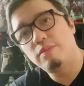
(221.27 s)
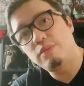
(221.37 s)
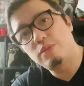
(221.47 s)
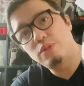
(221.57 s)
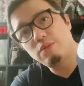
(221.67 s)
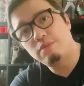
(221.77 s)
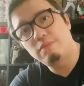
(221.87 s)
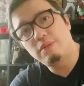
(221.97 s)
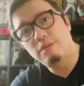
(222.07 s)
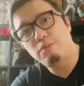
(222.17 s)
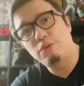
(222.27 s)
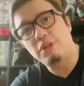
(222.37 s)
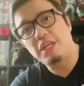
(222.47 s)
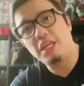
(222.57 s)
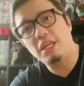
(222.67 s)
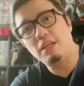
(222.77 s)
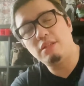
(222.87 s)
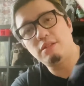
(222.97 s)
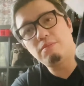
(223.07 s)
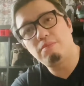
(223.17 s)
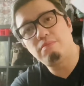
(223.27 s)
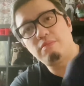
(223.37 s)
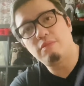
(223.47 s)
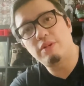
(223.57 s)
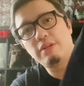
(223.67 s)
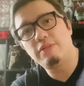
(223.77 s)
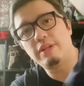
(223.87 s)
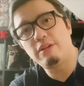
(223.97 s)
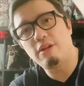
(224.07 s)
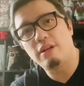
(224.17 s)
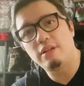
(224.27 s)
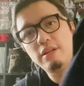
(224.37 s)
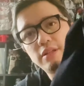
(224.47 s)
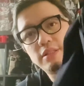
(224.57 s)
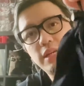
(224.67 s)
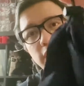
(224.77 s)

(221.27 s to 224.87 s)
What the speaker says: So put your keys, your whatever not inside.